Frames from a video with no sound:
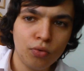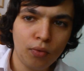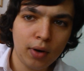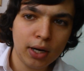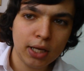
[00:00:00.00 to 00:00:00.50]

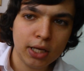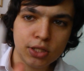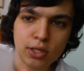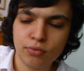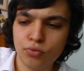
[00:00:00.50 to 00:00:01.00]
Really
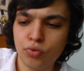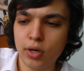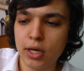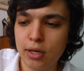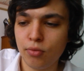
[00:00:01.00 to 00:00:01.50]
is. I've
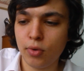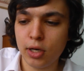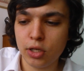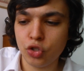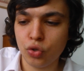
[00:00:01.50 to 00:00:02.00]
really,
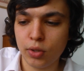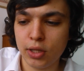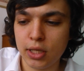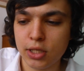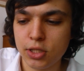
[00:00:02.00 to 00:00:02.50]
really
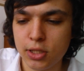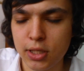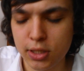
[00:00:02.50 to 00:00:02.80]
enjoyed this.